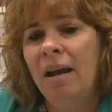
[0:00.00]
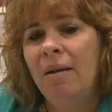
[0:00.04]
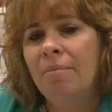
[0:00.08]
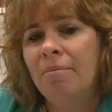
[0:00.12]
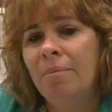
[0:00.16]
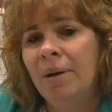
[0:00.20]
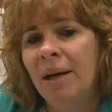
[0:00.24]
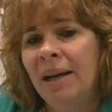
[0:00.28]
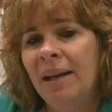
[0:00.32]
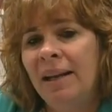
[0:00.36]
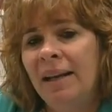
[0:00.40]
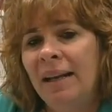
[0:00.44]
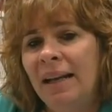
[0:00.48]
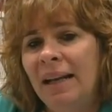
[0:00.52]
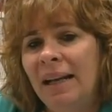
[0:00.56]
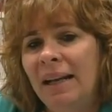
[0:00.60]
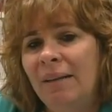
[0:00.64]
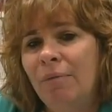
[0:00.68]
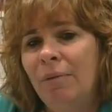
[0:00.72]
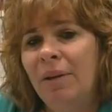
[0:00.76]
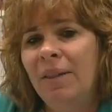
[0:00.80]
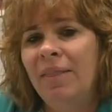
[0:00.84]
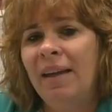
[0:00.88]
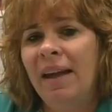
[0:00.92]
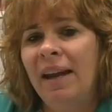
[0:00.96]
But
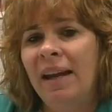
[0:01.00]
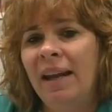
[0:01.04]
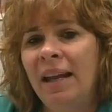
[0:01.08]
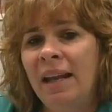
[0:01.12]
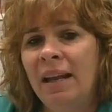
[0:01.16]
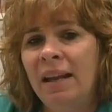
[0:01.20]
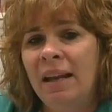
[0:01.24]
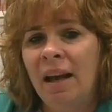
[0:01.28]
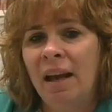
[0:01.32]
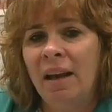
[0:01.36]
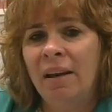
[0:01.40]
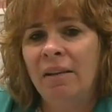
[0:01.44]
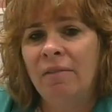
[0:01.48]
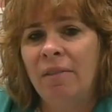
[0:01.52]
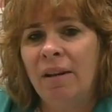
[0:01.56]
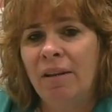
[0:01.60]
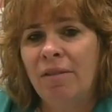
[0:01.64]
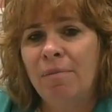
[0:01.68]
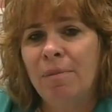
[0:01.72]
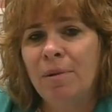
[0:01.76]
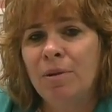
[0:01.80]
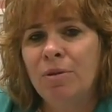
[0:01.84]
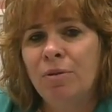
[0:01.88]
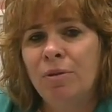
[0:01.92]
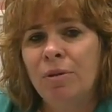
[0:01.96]
with any kind of
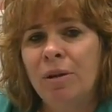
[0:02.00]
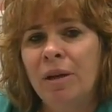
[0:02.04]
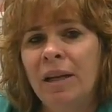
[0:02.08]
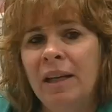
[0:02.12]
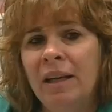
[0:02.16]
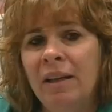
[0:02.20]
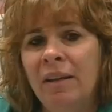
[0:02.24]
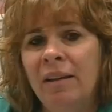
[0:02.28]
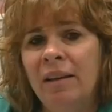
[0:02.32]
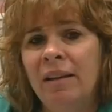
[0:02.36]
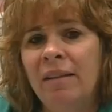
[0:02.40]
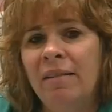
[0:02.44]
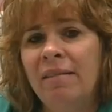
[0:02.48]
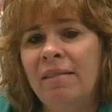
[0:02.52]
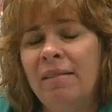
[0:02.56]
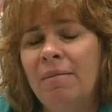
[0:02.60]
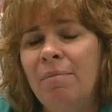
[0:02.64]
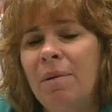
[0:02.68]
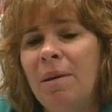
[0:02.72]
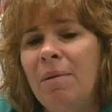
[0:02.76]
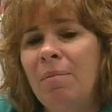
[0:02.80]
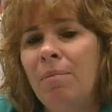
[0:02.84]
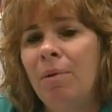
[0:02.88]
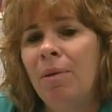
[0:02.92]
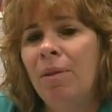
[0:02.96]
respiratory illness, the
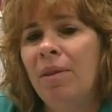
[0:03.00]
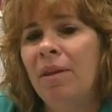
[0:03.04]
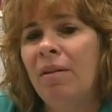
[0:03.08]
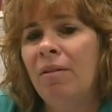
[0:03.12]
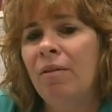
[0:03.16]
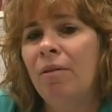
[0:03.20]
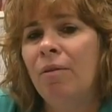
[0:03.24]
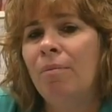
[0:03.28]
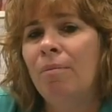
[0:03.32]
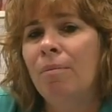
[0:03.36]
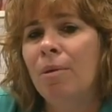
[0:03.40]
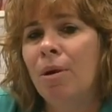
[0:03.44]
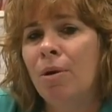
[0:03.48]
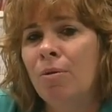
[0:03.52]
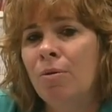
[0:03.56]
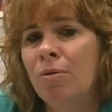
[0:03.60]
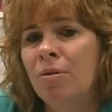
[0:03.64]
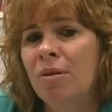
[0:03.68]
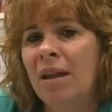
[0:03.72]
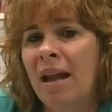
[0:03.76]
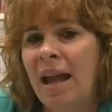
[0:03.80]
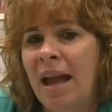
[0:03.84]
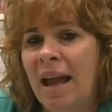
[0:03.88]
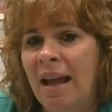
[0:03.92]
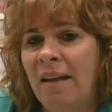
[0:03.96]
people that are
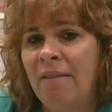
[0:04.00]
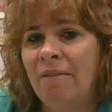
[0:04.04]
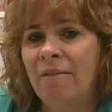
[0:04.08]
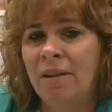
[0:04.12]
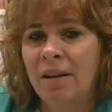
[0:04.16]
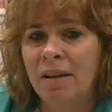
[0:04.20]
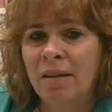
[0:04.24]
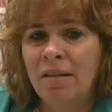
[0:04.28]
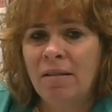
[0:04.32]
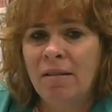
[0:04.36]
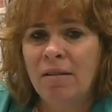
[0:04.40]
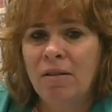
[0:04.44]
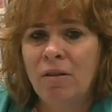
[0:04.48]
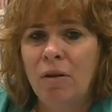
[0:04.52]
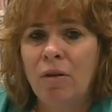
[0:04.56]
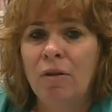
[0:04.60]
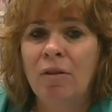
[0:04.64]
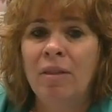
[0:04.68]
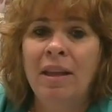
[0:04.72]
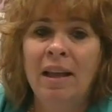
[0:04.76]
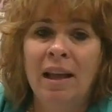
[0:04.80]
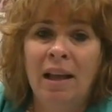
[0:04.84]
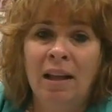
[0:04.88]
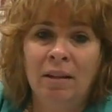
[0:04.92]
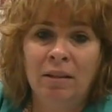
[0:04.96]
most at risk are
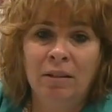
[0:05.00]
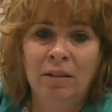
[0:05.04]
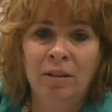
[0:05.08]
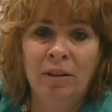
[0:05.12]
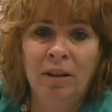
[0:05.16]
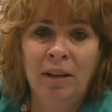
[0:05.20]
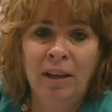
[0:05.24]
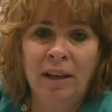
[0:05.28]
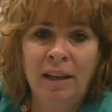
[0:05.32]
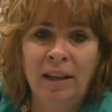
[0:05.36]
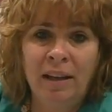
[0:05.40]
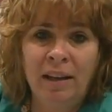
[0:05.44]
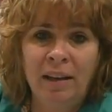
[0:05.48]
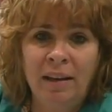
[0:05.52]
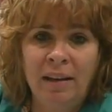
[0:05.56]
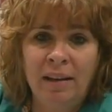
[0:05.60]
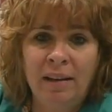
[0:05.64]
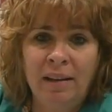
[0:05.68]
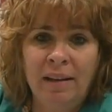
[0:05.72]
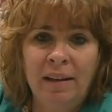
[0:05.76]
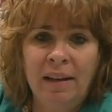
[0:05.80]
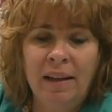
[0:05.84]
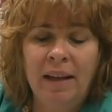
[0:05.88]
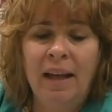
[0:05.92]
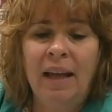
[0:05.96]
the elderly
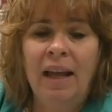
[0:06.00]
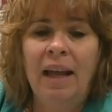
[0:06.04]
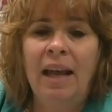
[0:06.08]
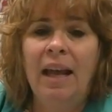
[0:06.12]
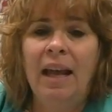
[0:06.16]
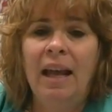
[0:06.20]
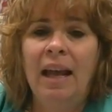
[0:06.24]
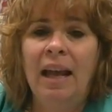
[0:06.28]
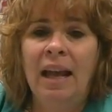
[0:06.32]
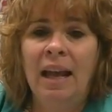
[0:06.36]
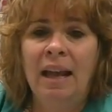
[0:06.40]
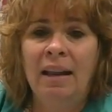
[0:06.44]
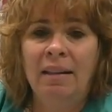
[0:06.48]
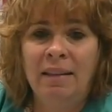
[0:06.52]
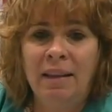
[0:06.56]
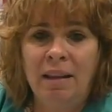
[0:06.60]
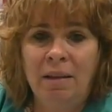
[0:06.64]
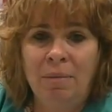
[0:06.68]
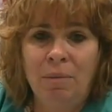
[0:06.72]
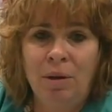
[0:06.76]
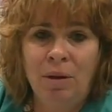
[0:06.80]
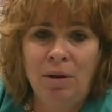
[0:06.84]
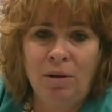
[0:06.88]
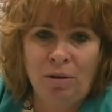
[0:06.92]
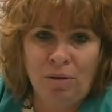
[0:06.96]
and the
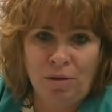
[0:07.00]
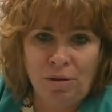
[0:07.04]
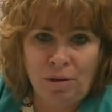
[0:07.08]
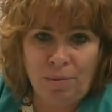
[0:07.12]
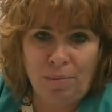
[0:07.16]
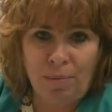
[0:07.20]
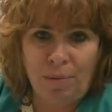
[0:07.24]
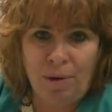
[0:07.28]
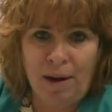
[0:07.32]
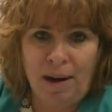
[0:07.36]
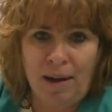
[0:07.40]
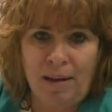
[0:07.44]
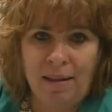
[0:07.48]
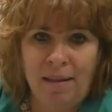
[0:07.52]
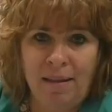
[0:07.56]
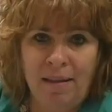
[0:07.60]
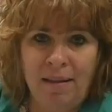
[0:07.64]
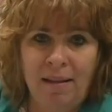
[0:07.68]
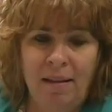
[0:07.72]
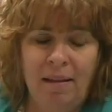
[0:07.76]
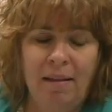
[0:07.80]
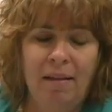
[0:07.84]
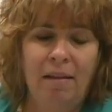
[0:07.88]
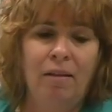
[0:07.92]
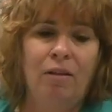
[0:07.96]

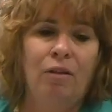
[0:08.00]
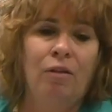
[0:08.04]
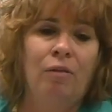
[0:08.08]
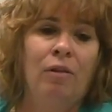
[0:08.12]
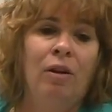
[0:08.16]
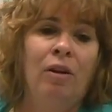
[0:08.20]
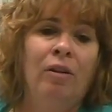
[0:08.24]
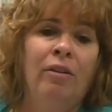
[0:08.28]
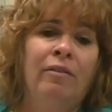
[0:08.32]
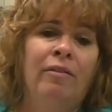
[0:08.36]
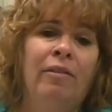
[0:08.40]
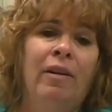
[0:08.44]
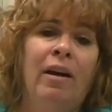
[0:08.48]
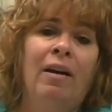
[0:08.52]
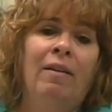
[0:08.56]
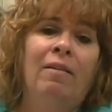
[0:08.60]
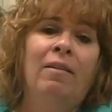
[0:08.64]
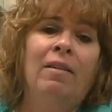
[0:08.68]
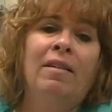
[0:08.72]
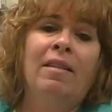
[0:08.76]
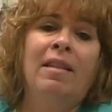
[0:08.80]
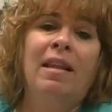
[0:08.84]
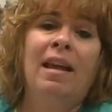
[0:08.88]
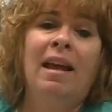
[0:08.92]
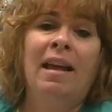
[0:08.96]
immunosuppressed.
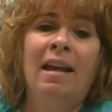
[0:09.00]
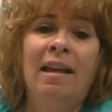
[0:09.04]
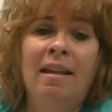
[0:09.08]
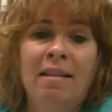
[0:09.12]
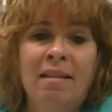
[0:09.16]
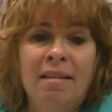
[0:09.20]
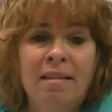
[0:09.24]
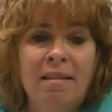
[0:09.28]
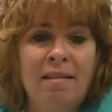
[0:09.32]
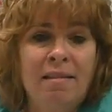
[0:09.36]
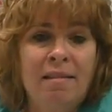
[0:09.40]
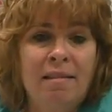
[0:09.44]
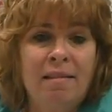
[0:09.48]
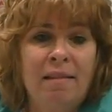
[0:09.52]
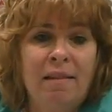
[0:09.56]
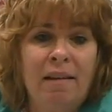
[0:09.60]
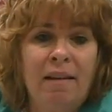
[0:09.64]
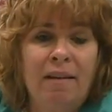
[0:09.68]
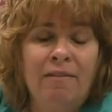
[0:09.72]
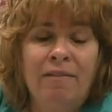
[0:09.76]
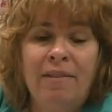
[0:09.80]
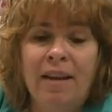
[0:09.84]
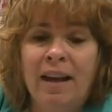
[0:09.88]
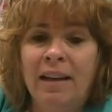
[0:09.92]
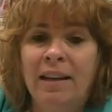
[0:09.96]
Coronavirus has
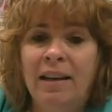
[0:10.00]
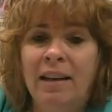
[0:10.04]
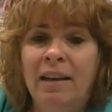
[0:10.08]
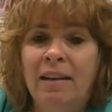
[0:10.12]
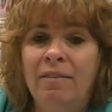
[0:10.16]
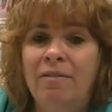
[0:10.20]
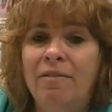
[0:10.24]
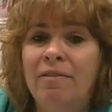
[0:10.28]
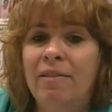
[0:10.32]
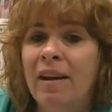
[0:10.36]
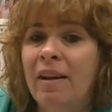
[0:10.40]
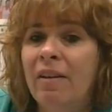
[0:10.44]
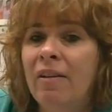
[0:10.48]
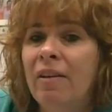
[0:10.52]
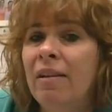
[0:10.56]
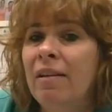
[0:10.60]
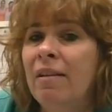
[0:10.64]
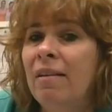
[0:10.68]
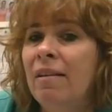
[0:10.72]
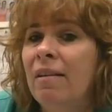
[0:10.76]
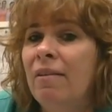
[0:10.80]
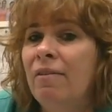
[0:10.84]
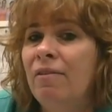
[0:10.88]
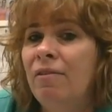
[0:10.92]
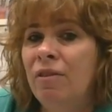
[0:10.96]
affected
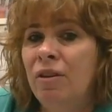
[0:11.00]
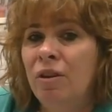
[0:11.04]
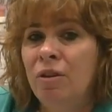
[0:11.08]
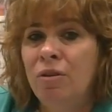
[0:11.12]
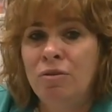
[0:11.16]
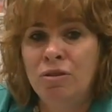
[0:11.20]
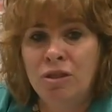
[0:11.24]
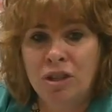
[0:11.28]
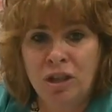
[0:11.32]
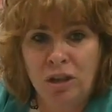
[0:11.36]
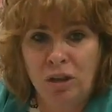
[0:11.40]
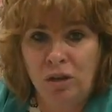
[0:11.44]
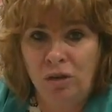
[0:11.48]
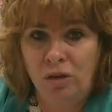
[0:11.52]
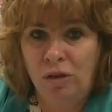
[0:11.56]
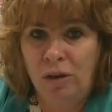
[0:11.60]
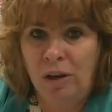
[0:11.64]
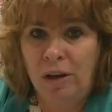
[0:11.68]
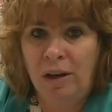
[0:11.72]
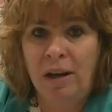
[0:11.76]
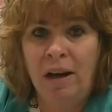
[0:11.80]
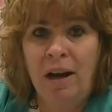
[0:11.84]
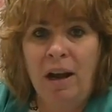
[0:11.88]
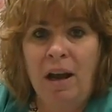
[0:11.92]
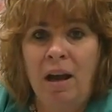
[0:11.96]
very few
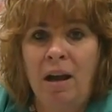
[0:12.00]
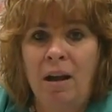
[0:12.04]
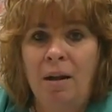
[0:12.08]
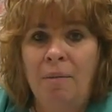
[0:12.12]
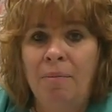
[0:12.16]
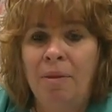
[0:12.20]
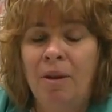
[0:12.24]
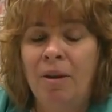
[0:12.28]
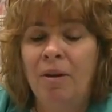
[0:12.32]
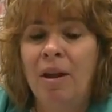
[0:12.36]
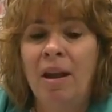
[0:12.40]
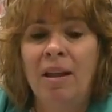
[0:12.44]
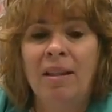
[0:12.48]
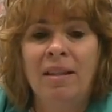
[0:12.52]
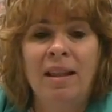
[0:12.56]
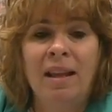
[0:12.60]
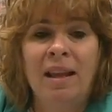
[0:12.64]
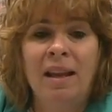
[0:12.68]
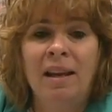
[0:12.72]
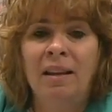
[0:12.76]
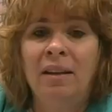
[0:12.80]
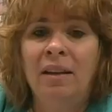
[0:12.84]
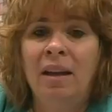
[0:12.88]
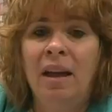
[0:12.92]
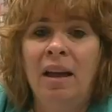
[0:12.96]
children. They're not
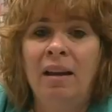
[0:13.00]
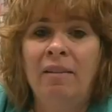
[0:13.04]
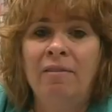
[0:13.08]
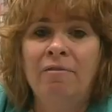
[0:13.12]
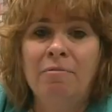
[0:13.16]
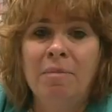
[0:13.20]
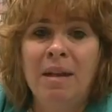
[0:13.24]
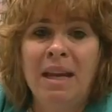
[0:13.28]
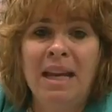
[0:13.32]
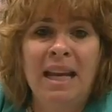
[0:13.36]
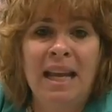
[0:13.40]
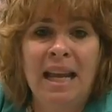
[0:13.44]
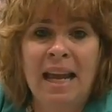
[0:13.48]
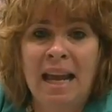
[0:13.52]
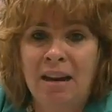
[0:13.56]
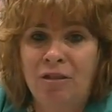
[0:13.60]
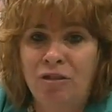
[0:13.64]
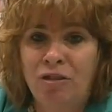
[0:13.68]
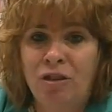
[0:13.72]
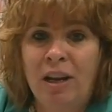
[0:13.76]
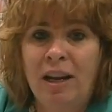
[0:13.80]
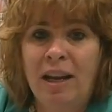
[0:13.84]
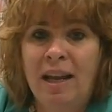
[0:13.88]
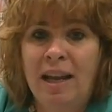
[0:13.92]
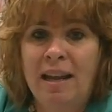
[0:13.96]
seeing a lot of
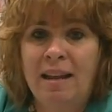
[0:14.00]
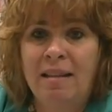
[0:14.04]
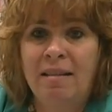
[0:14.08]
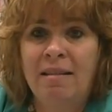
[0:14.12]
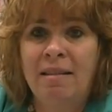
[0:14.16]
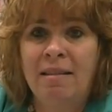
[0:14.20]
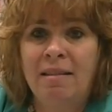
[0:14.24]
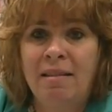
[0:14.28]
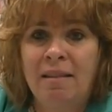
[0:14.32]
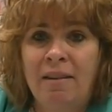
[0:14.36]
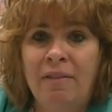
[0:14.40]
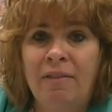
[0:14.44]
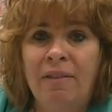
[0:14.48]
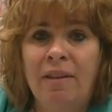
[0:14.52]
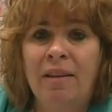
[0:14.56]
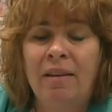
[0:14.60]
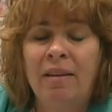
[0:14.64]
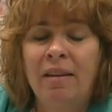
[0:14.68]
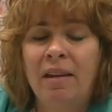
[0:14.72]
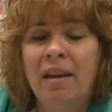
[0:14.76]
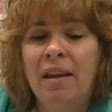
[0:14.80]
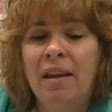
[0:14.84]
pediatric cases of it.